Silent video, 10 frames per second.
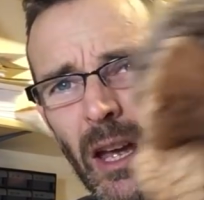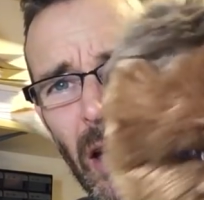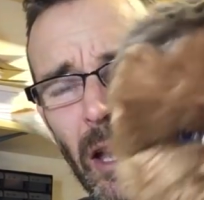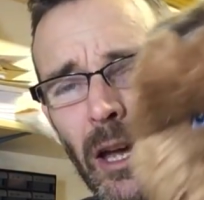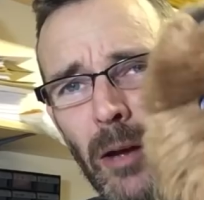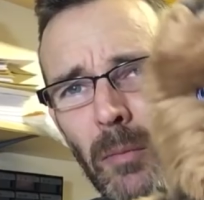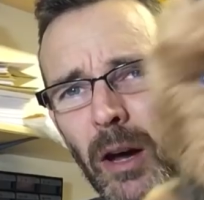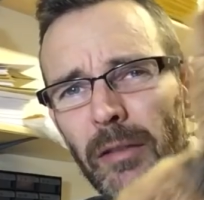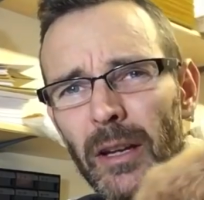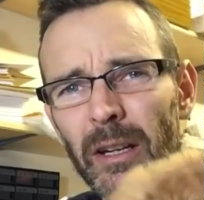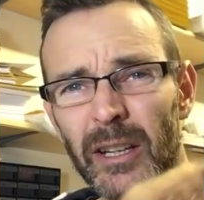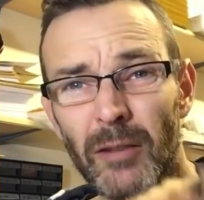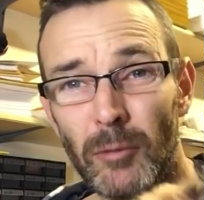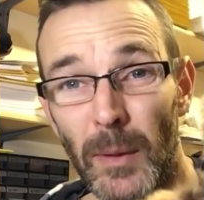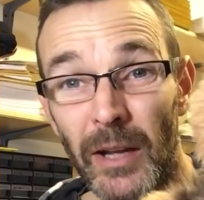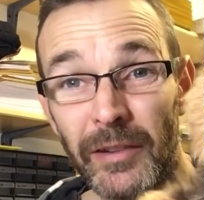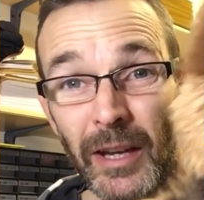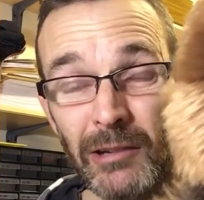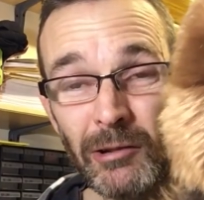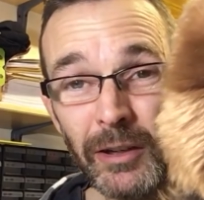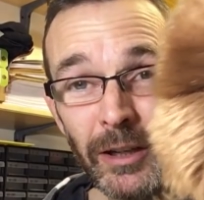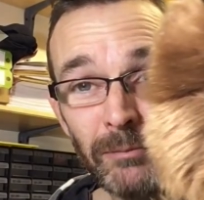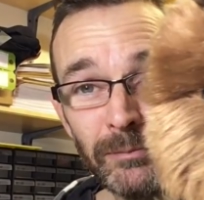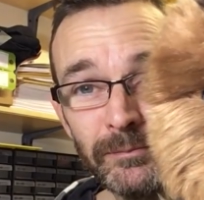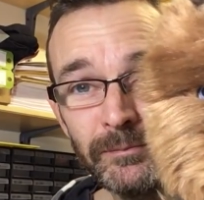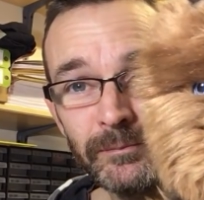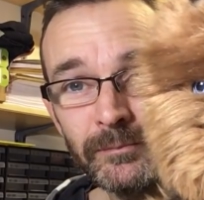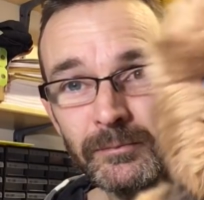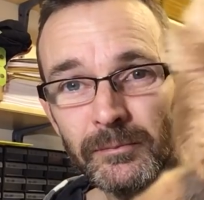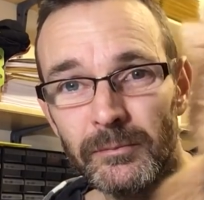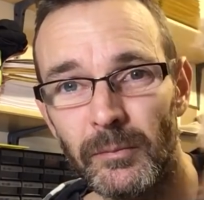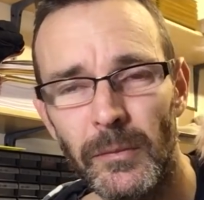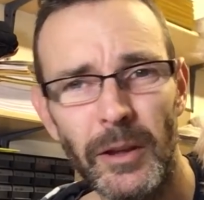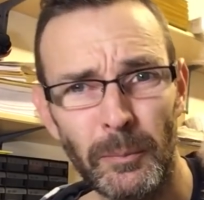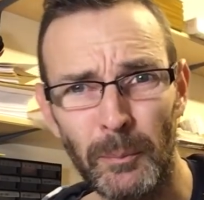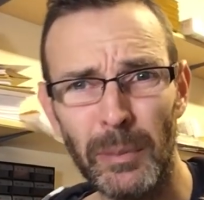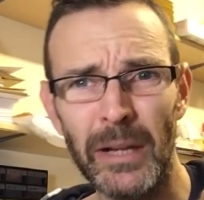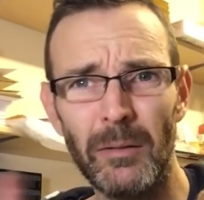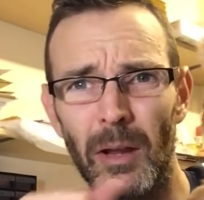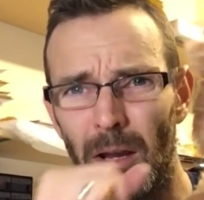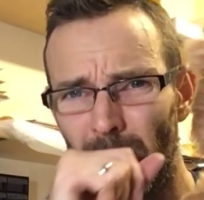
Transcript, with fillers: I think I'm gonna go for about a tenner on him. There's plenty.